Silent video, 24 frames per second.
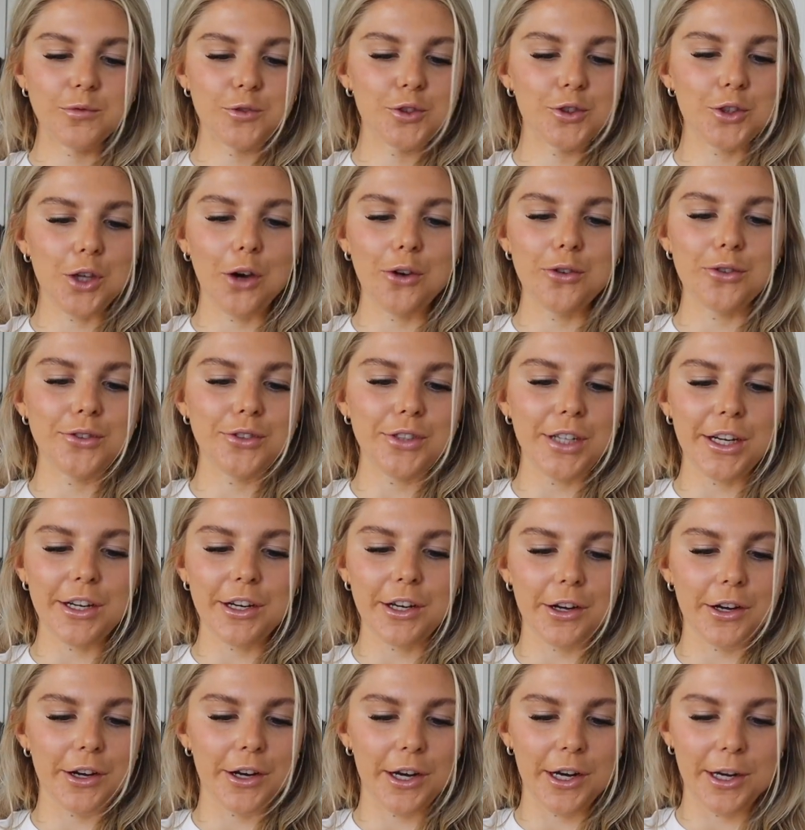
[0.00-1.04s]
So
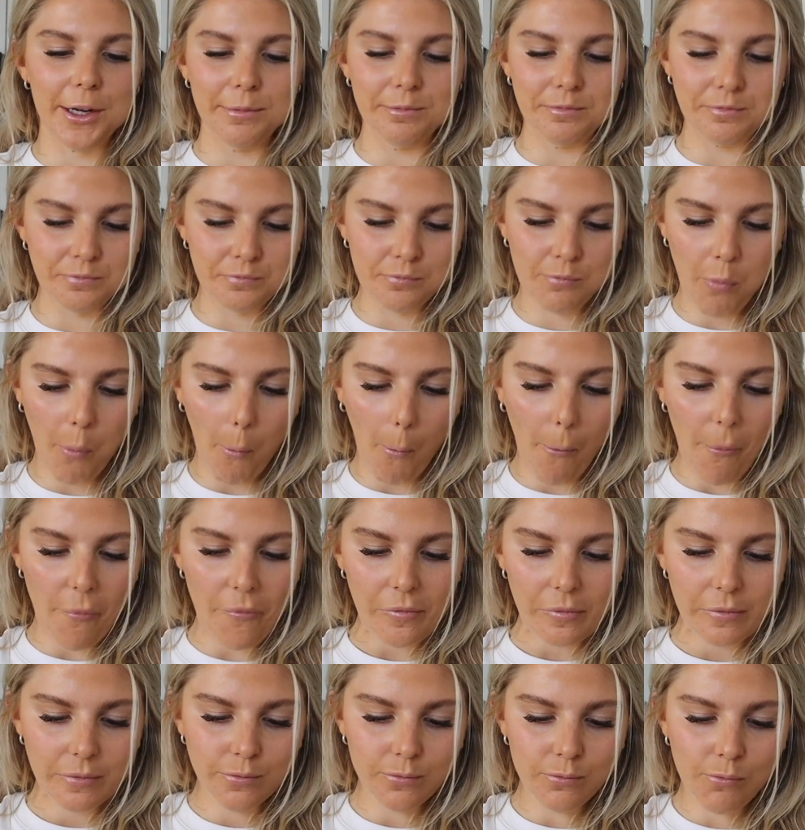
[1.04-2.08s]
stinking good.
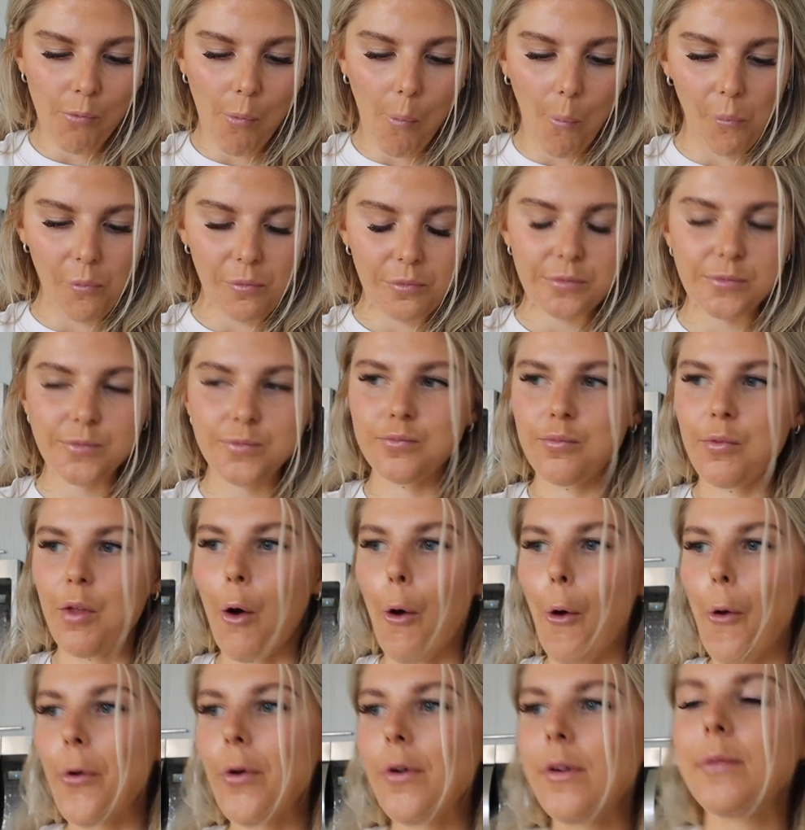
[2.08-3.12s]

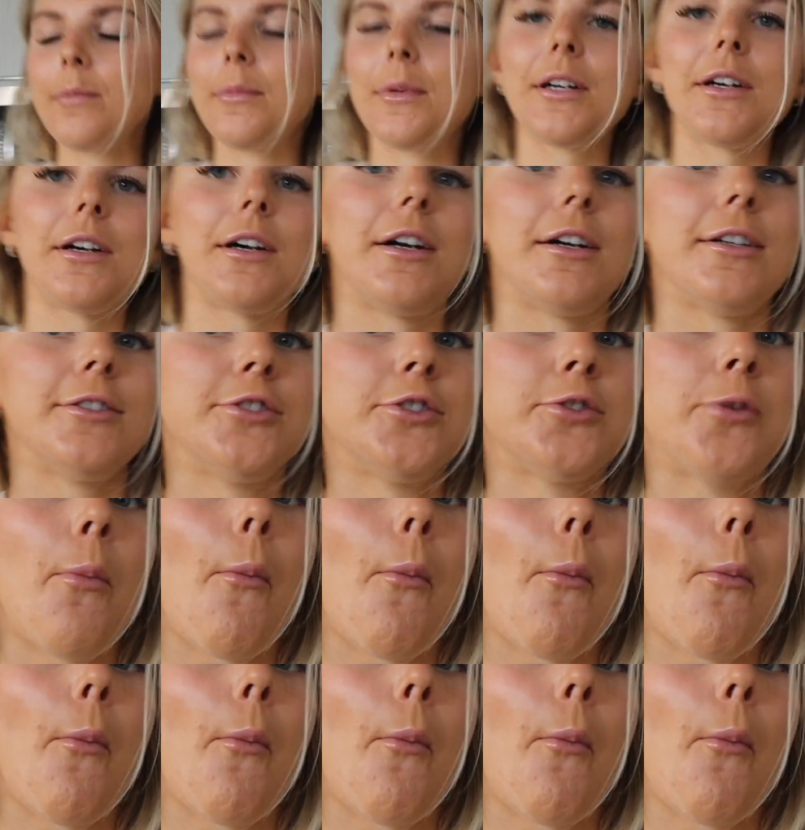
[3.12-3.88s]
Oh my gosh.